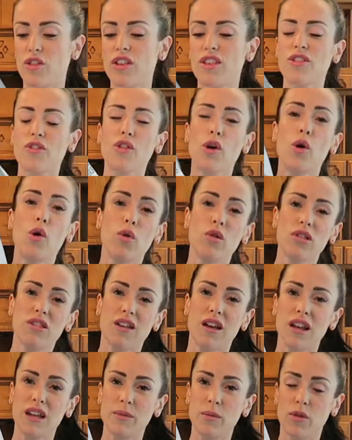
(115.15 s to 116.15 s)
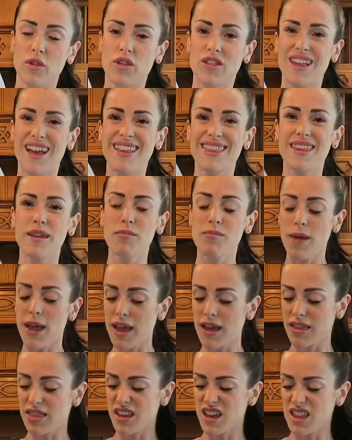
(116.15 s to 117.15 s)
So these are the whole psyllium husks, and they
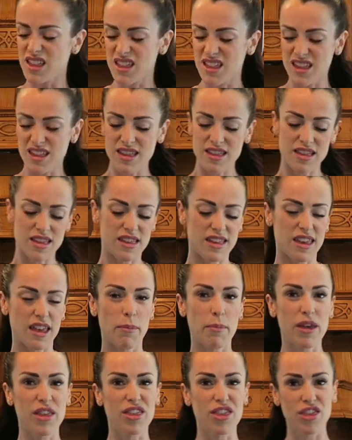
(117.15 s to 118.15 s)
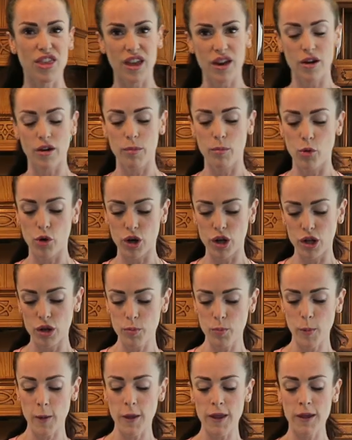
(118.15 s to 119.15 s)
make the consistency a bit thicker and more
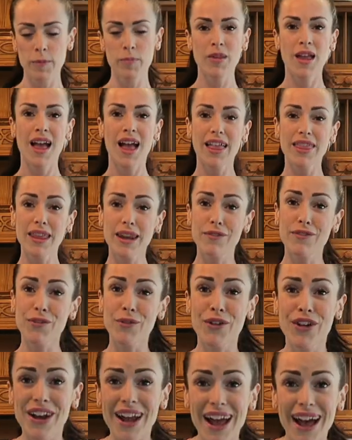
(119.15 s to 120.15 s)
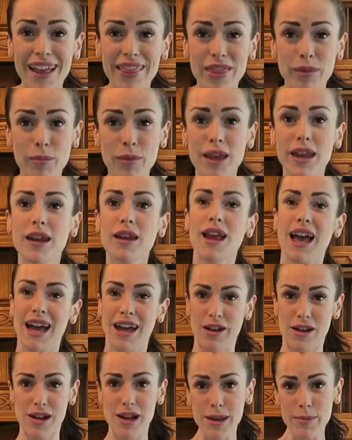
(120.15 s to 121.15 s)
gloopy. And then if you want to add them in,
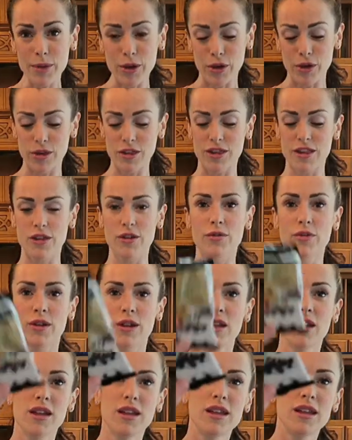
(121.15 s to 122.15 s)
and I'm going to,